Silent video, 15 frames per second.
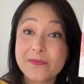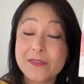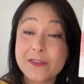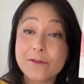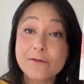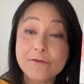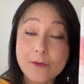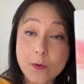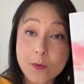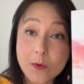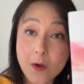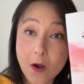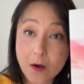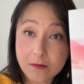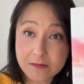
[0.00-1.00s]
the full
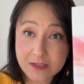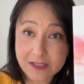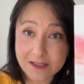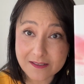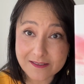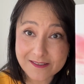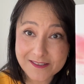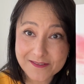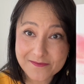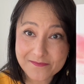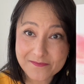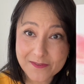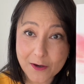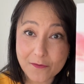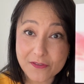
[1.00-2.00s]
content
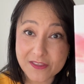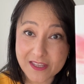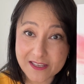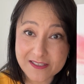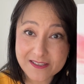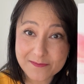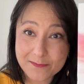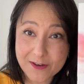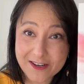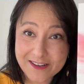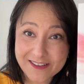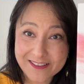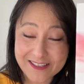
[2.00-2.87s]
of this book,